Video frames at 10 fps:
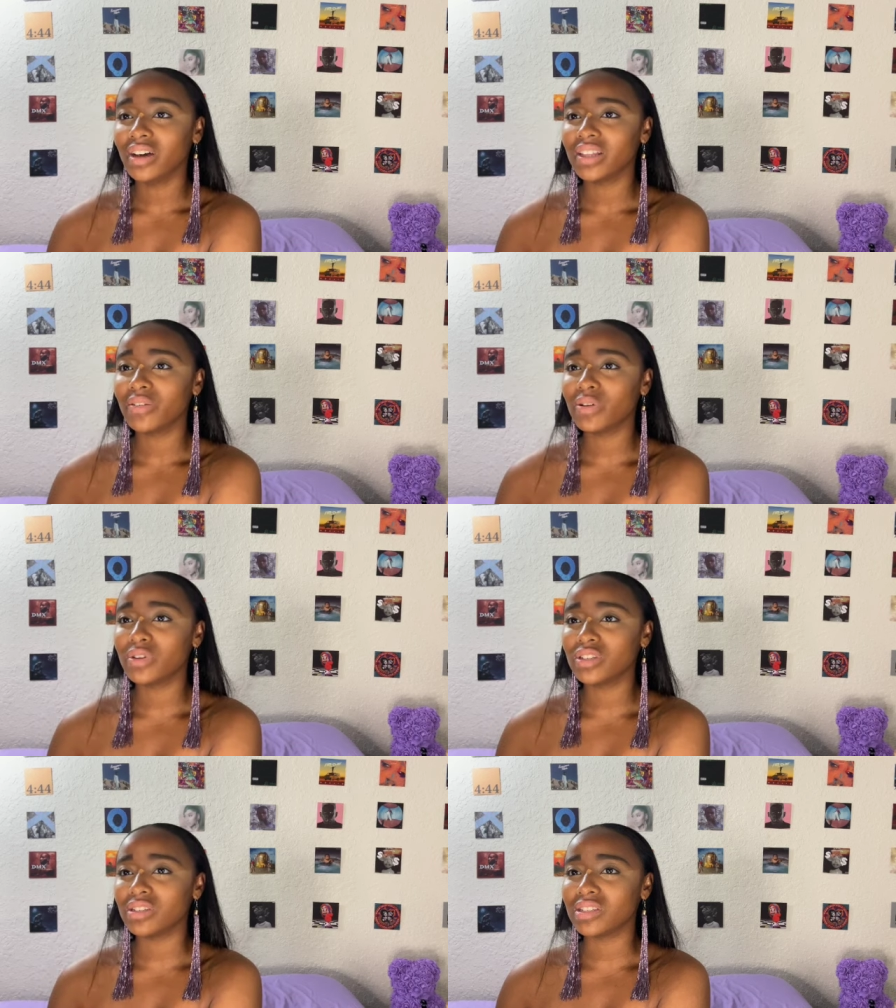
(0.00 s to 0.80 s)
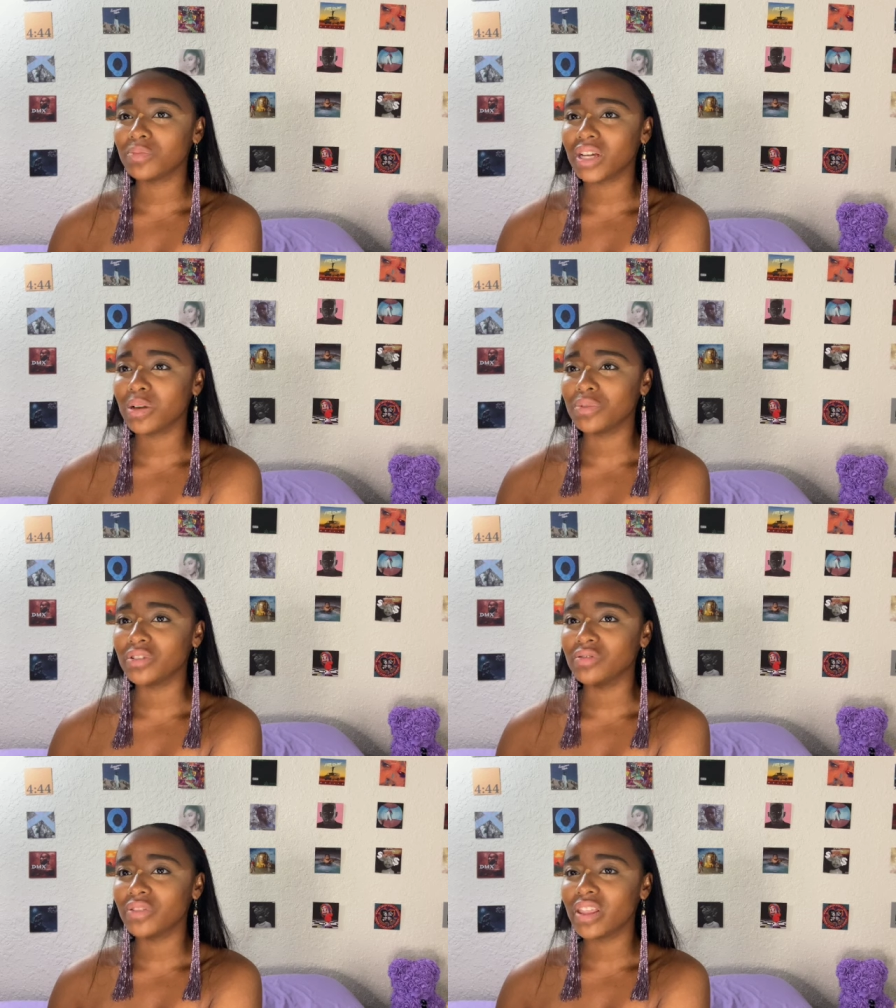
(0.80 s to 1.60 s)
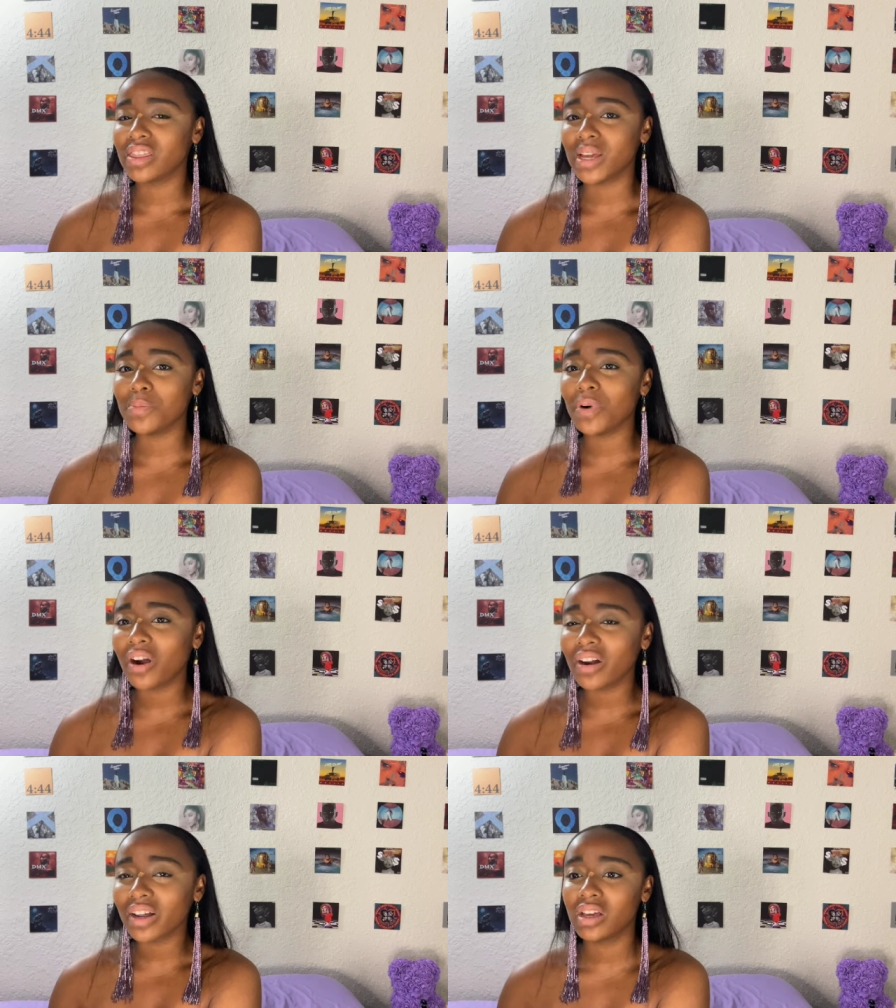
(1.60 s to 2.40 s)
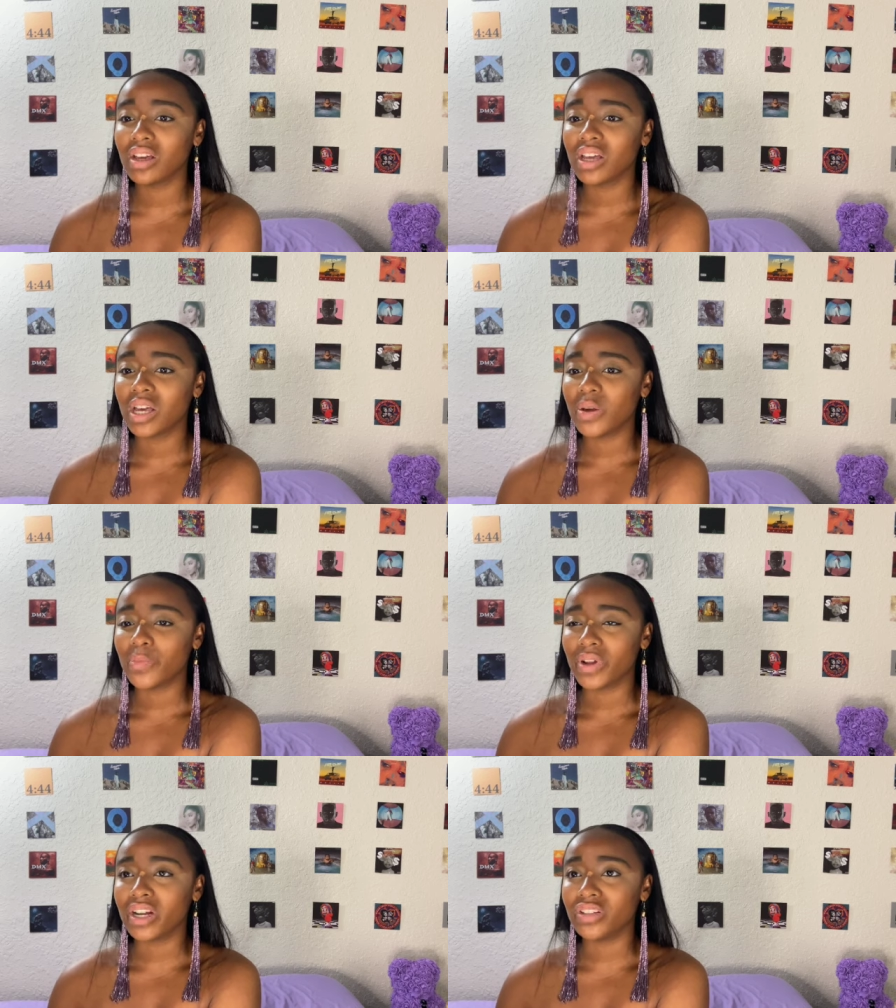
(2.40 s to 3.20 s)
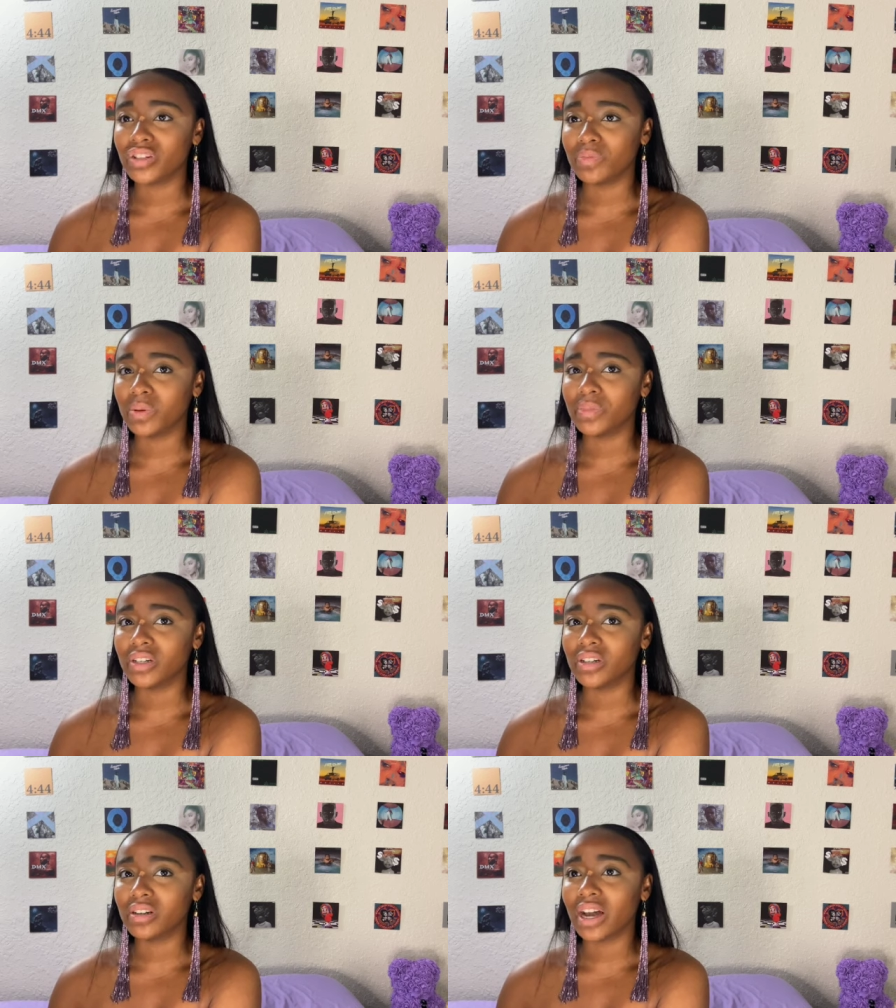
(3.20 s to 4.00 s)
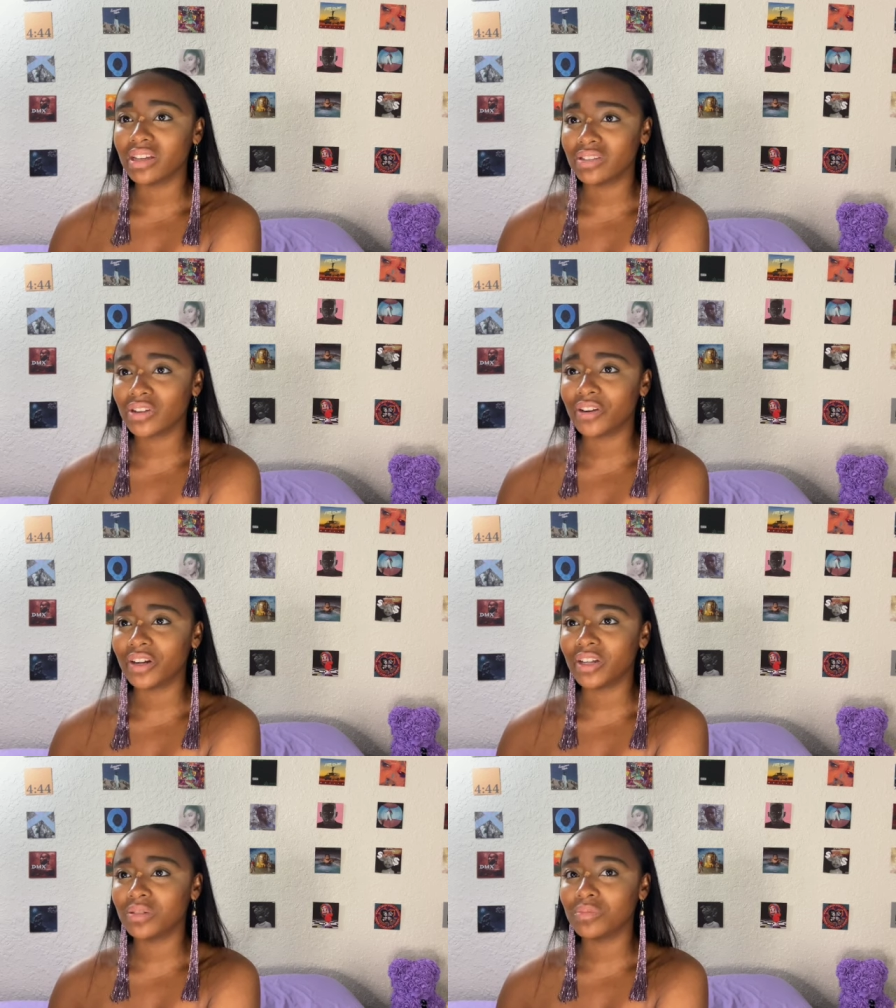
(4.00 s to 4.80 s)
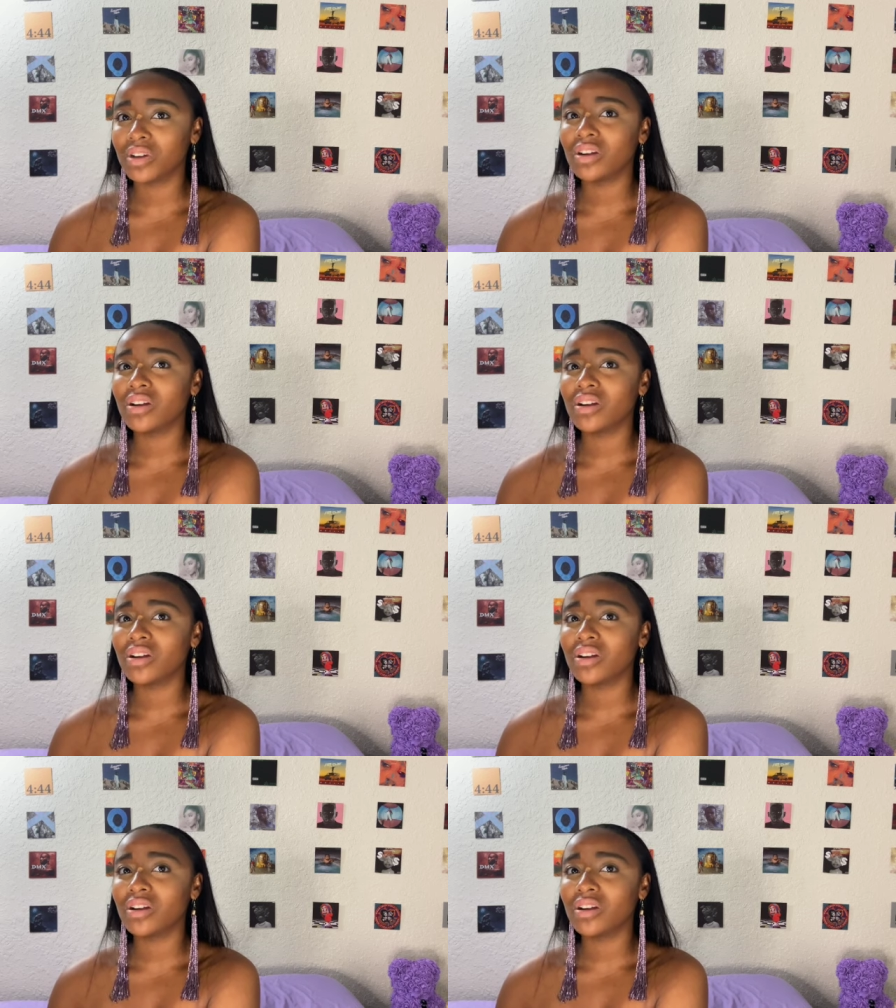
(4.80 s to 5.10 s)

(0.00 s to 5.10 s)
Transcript: I think we went to some type of theme park, but I just remember ice cream,